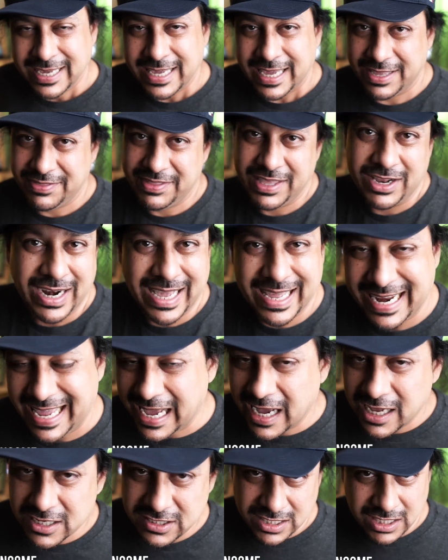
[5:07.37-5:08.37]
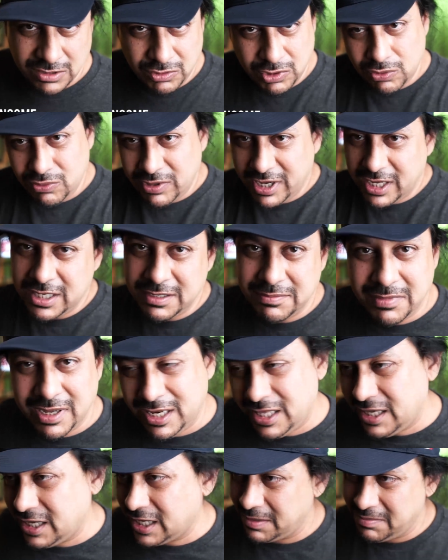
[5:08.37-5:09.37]
And they're not asking, well, where's the
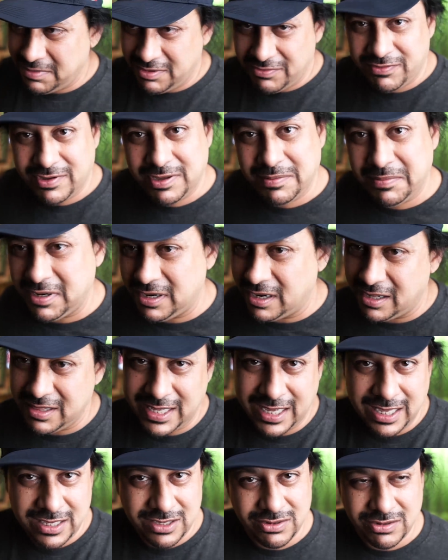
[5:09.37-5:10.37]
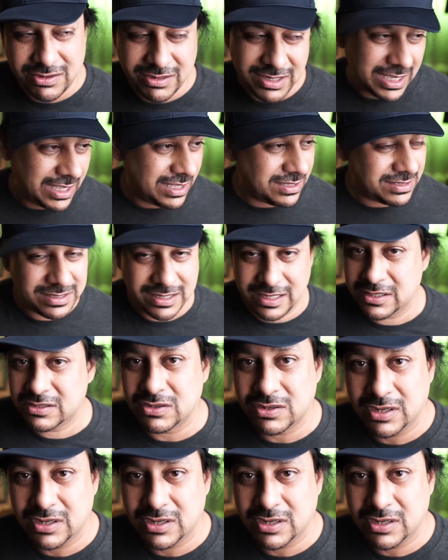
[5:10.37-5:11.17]
money coming from and all that, nonsense.